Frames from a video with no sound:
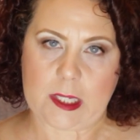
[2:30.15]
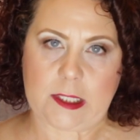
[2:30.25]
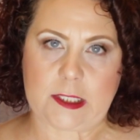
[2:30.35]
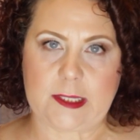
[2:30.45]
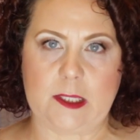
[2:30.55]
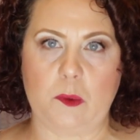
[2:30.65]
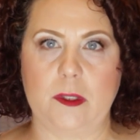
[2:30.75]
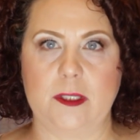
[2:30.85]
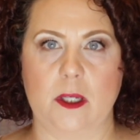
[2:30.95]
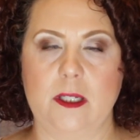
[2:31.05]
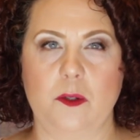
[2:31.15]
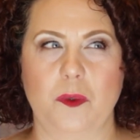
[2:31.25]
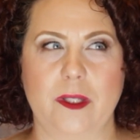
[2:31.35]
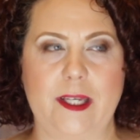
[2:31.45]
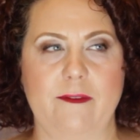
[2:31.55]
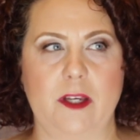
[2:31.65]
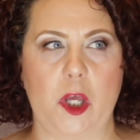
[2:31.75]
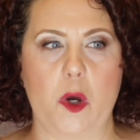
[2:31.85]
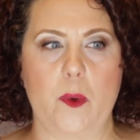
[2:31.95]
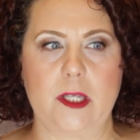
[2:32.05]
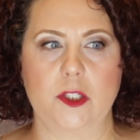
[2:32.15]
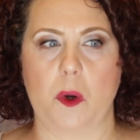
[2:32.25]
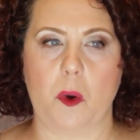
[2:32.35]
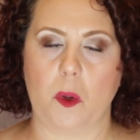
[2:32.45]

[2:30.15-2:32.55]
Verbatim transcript: I just didn't want, so I didn't really even go into a